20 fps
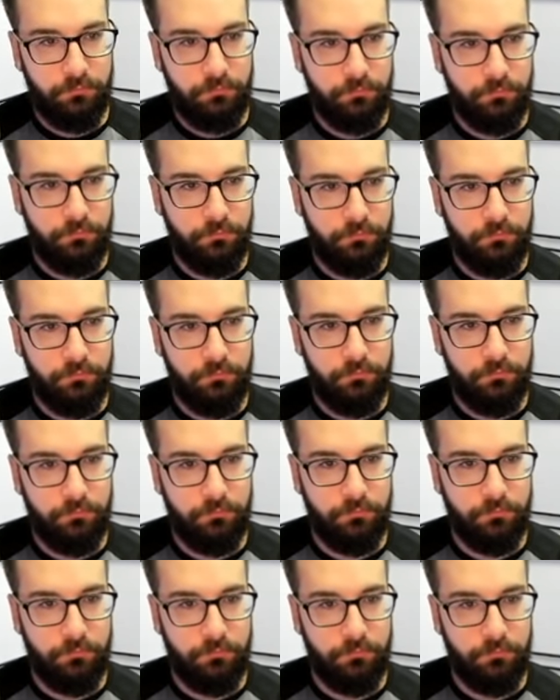
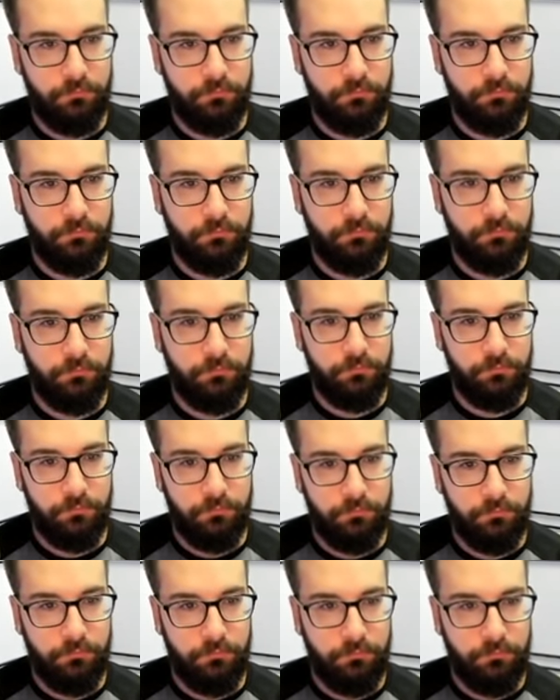
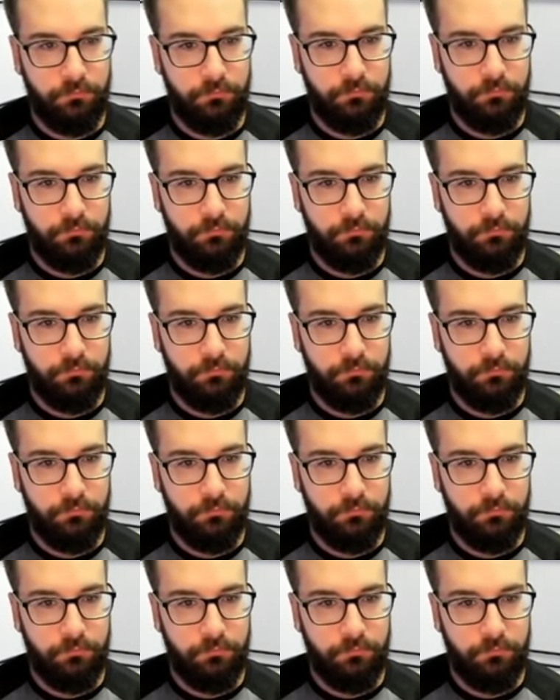[no speech]